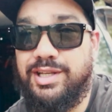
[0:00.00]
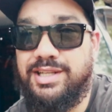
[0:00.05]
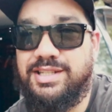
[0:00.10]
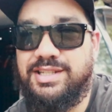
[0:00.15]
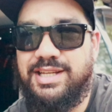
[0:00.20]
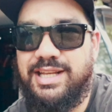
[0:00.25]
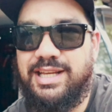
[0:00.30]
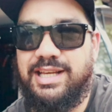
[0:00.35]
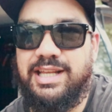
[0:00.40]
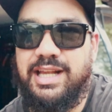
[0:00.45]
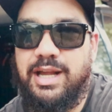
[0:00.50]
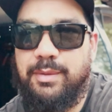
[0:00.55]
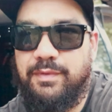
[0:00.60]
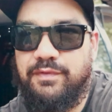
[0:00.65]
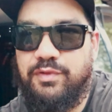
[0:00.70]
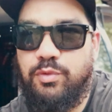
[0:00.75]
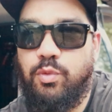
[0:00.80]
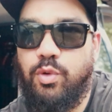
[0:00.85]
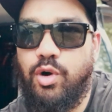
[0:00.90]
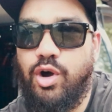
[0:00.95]
is neatening up
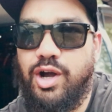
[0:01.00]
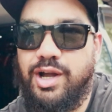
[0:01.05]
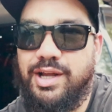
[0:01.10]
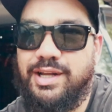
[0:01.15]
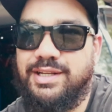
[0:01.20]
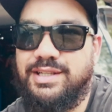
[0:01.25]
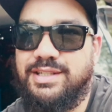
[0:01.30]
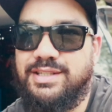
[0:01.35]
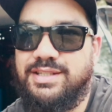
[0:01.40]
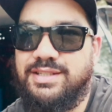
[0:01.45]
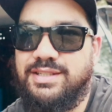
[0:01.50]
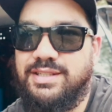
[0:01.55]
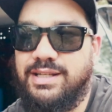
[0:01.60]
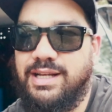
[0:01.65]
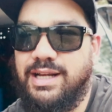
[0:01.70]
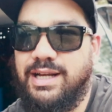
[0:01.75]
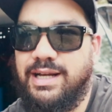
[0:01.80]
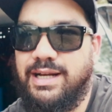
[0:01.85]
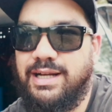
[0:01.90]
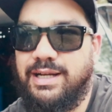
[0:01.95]
of the wires
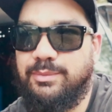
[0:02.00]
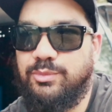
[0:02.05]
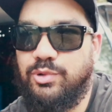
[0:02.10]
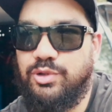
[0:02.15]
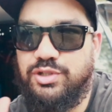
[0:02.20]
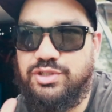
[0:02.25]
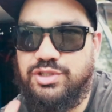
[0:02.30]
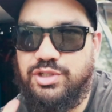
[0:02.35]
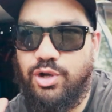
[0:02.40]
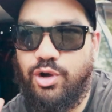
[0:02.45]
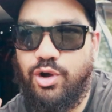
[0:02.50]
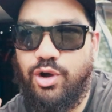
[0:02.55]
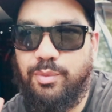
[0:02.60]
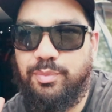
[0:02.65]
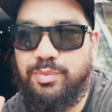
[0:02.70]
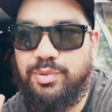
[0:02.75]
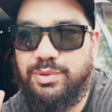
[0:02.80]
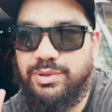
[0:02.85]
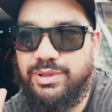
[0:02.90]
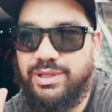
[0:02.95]
on the
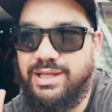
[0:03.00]
top